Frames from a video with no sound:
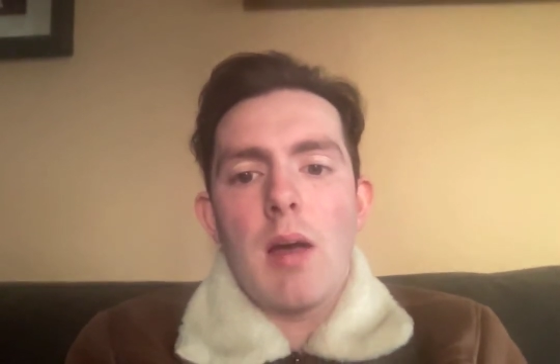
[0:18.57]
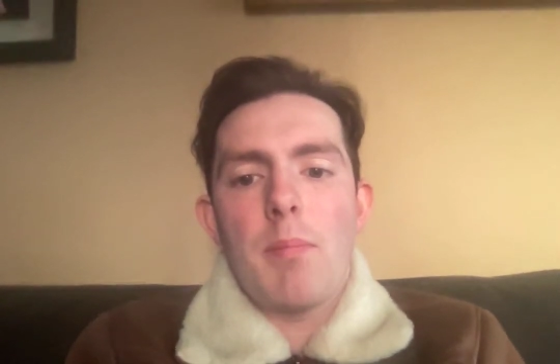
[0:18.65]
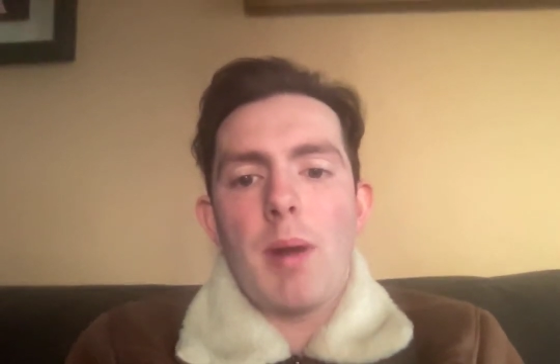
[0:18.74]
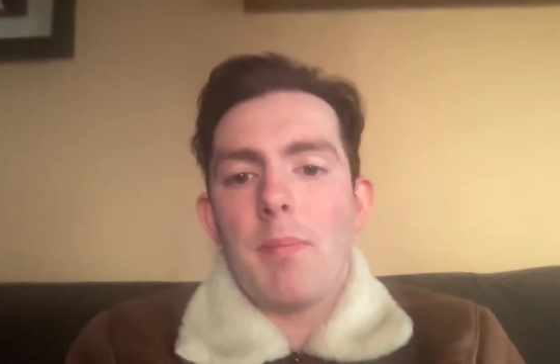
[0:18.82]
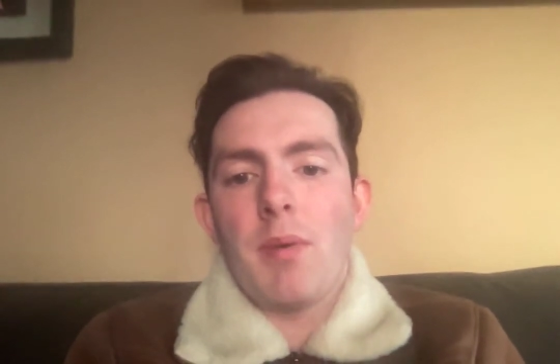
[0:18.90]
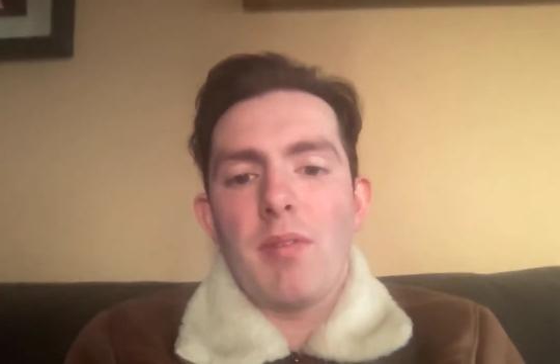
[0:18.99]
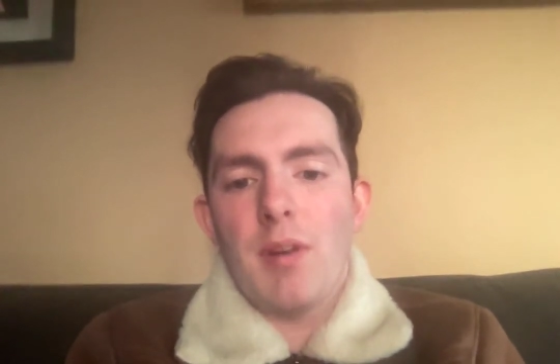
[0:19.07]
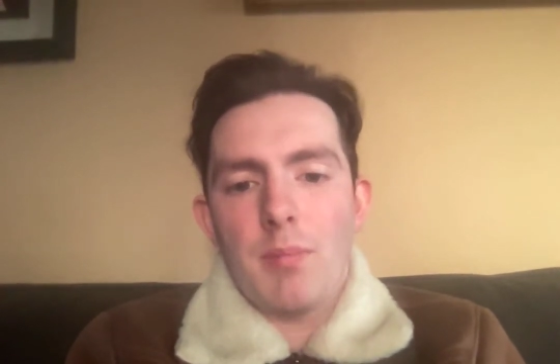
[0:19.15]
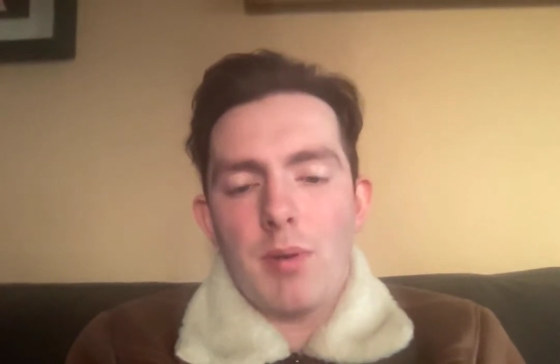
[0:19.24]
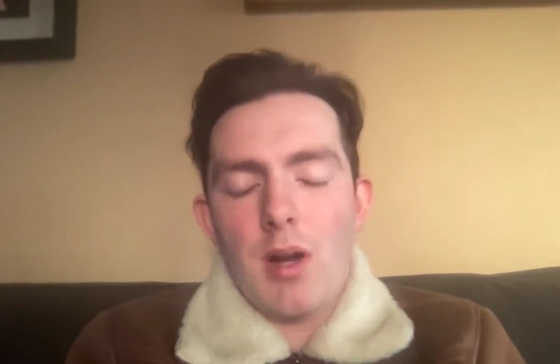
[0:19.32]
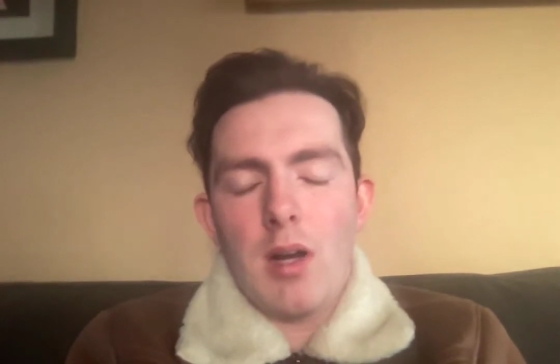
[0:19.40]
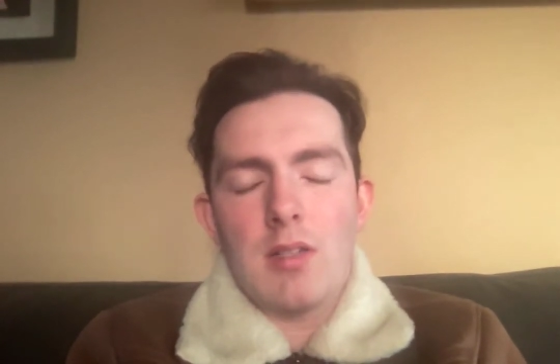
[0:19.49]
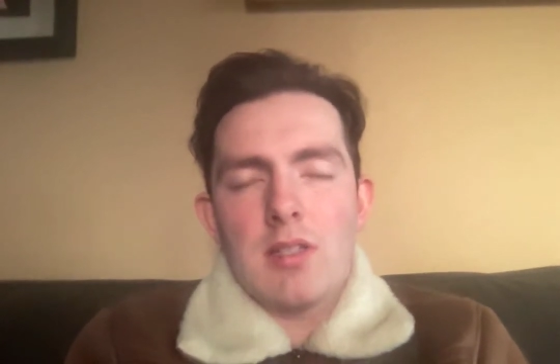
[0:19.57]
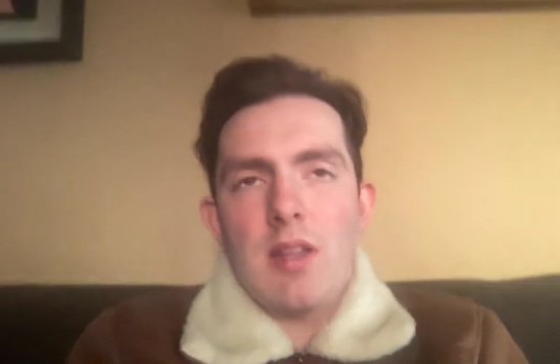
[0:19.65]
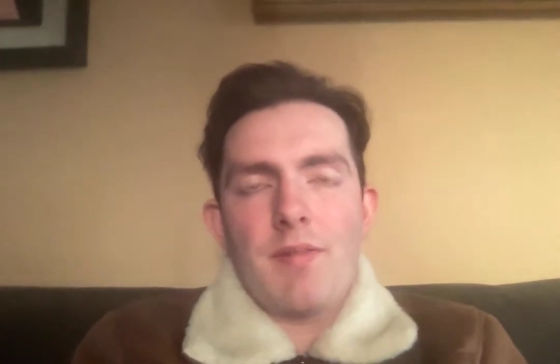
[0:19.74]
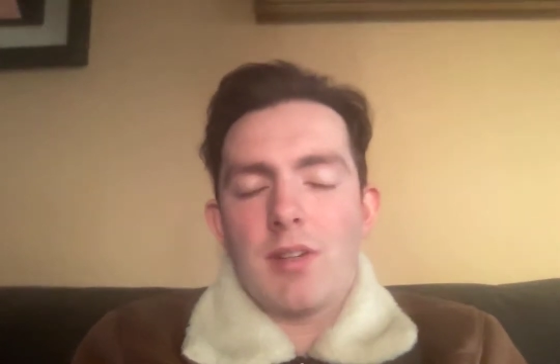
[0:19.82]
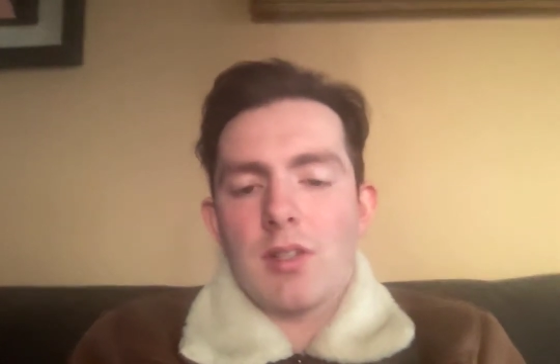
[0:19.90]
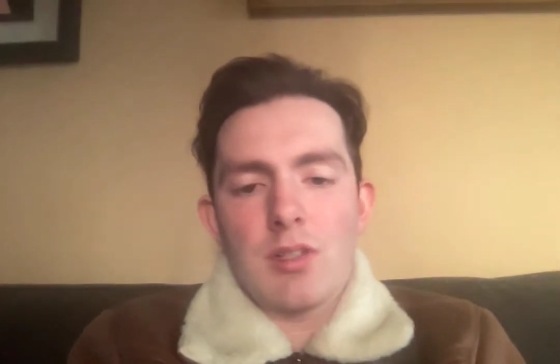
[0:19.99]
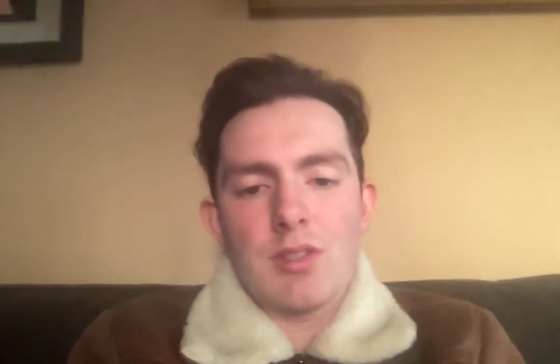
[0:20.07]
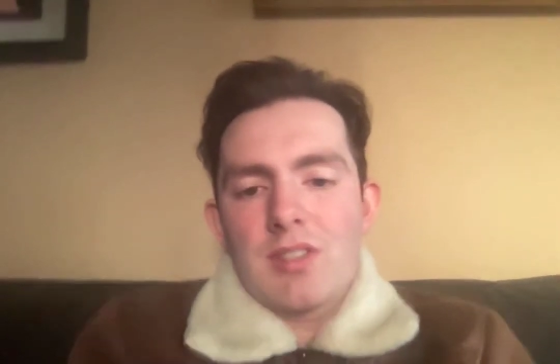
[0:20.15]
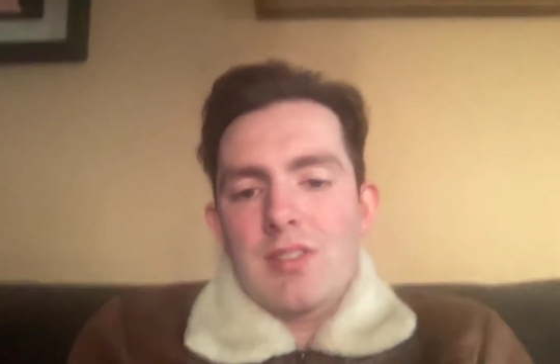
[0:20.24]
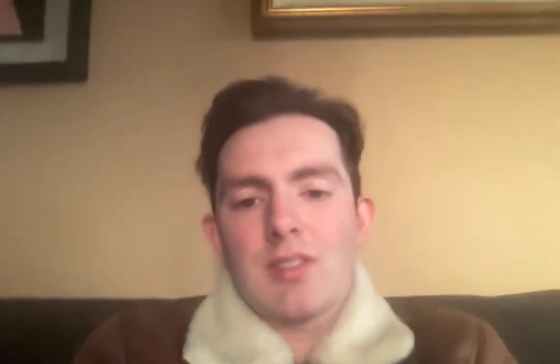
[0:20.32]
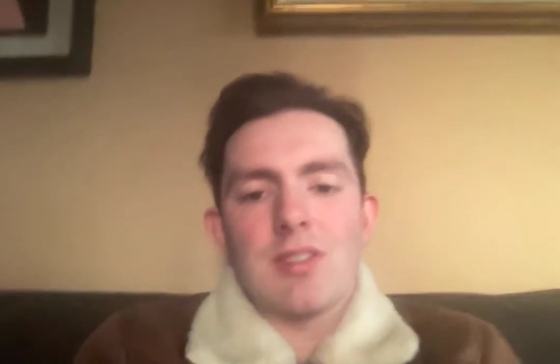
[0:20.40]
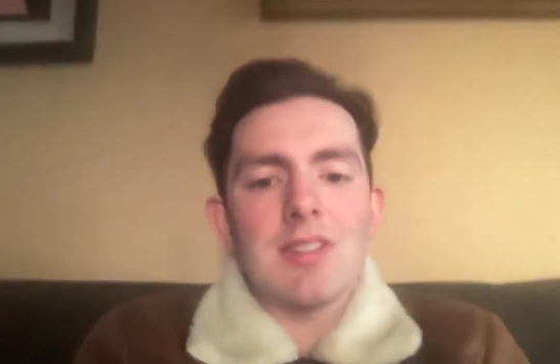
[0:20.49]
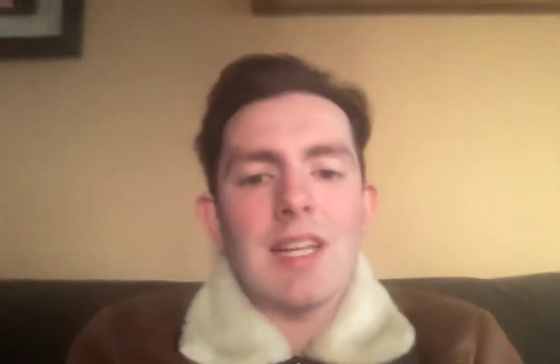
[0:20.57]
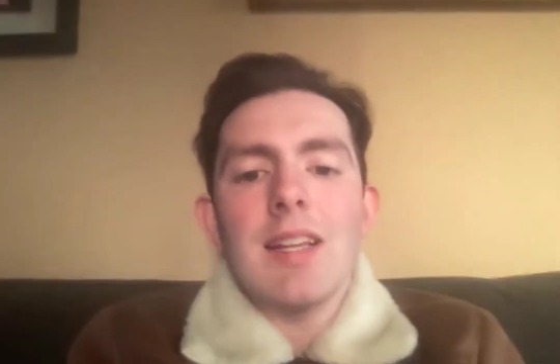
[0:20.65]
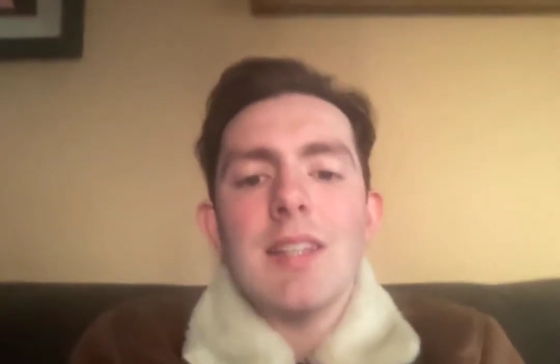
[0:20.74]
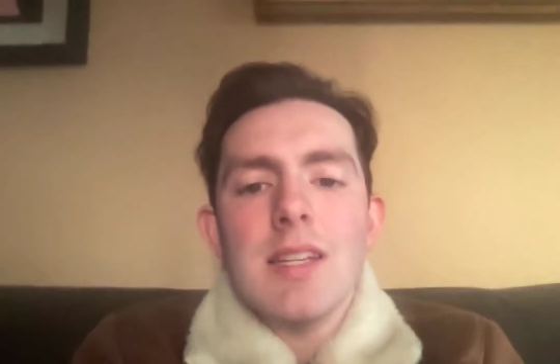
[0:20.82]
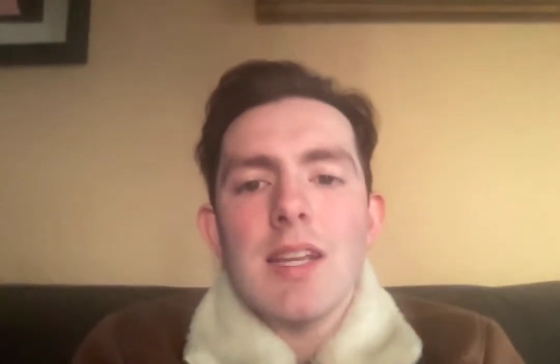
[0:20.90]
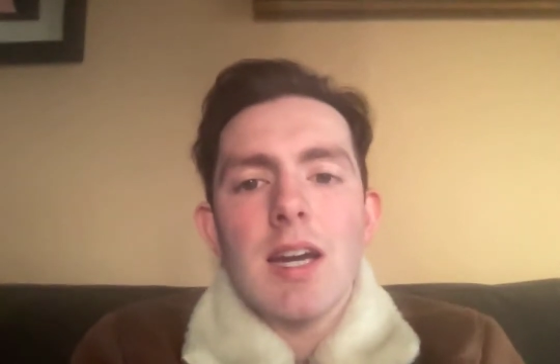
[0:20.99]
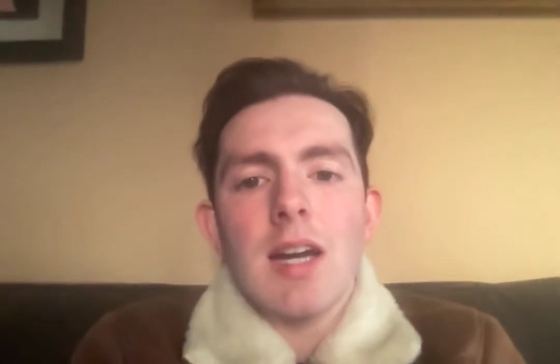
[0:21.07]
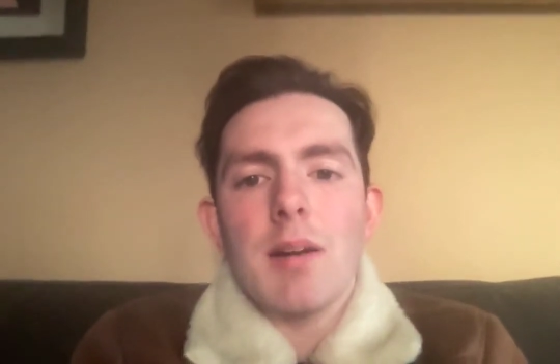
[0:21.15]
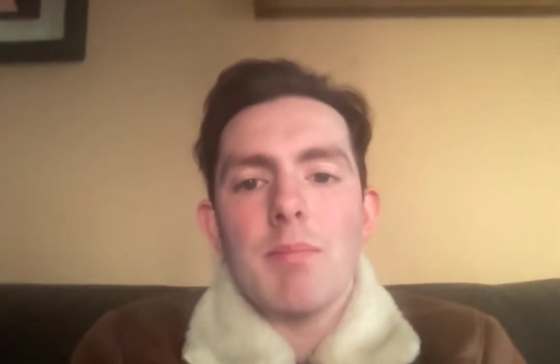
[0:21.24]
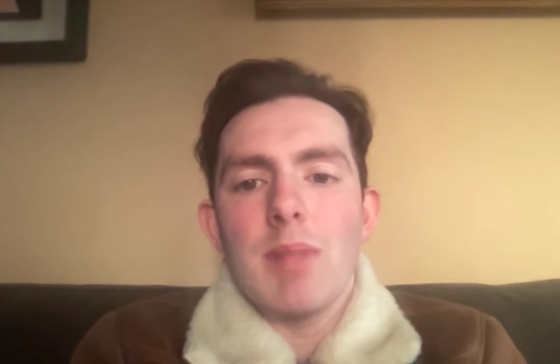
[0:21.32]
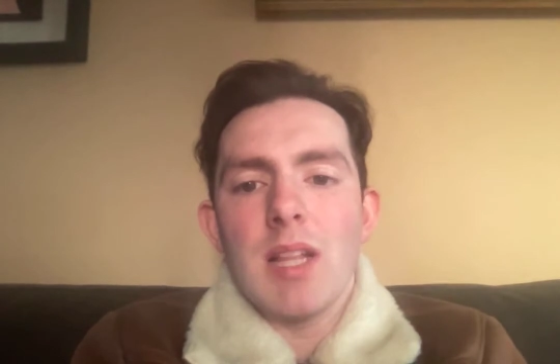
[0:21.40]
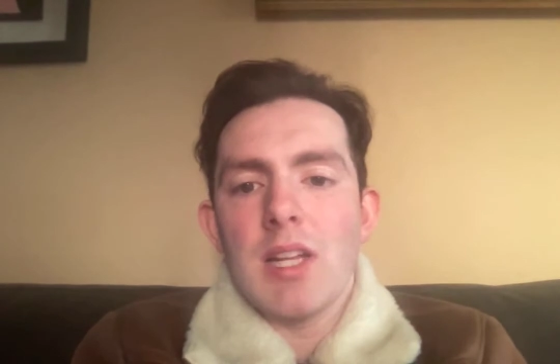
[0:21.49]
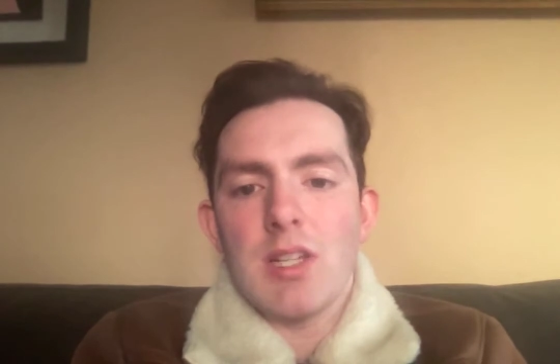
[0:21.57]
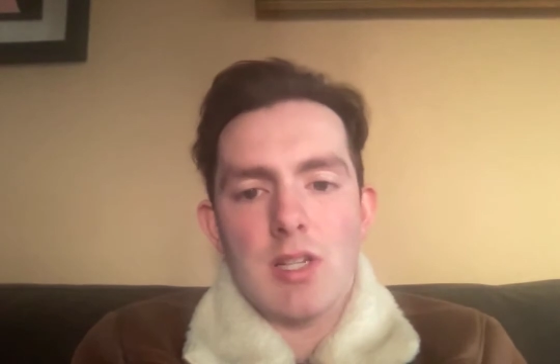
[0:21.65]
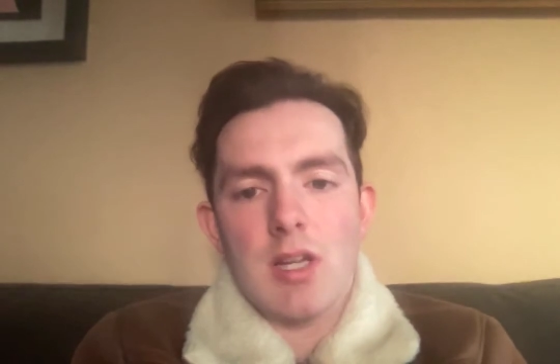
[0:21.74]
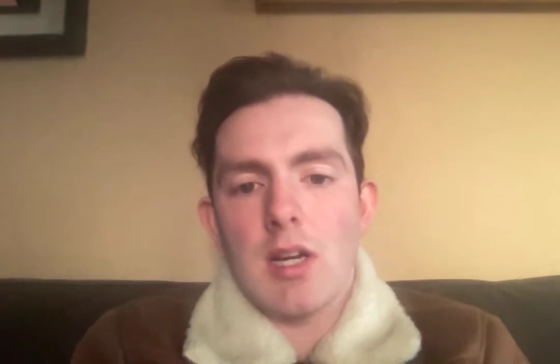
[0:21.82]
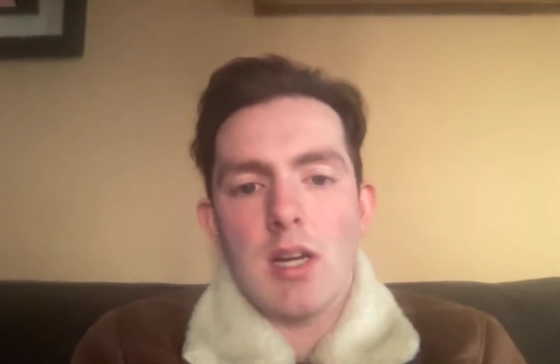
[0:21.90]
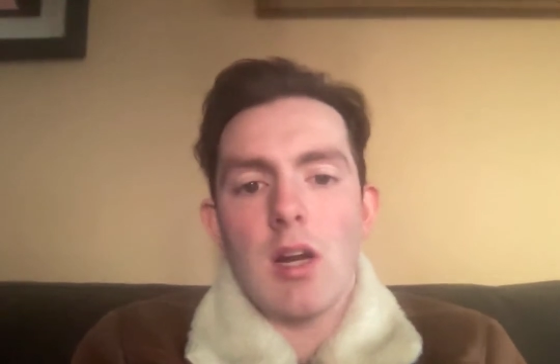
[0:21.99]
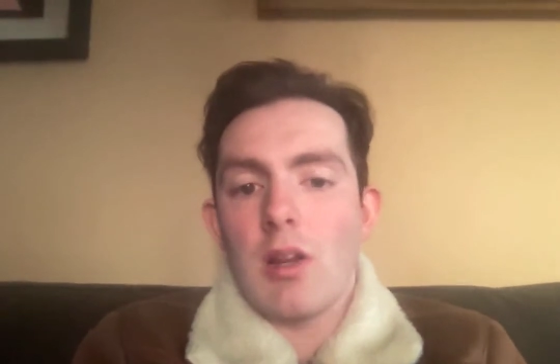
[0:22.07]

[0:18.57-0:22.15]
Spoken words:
by moving abroad to different countries such as India, Malaysia,